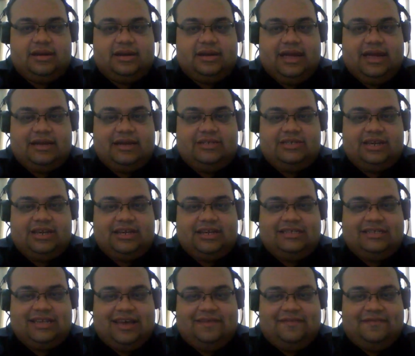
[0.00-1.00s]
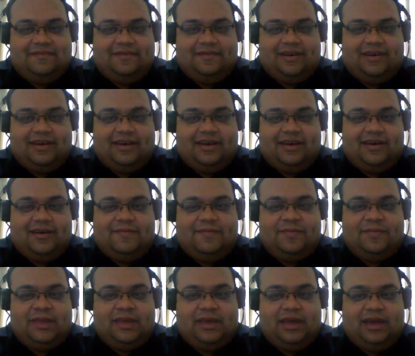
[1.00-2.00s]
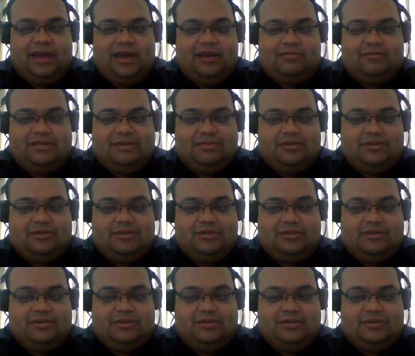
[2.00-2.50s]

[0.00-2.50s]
like JSF, I was